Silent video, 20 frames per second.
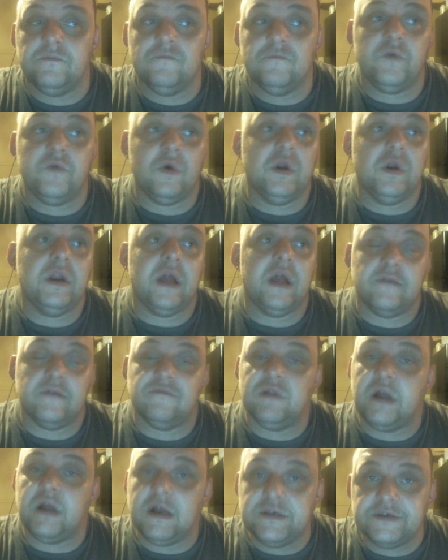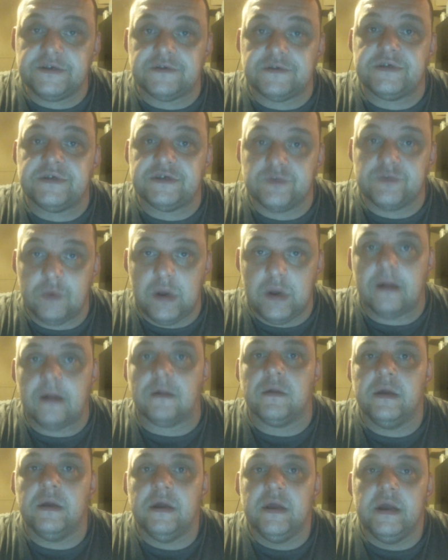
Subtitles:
for a lot of lawsuits as well.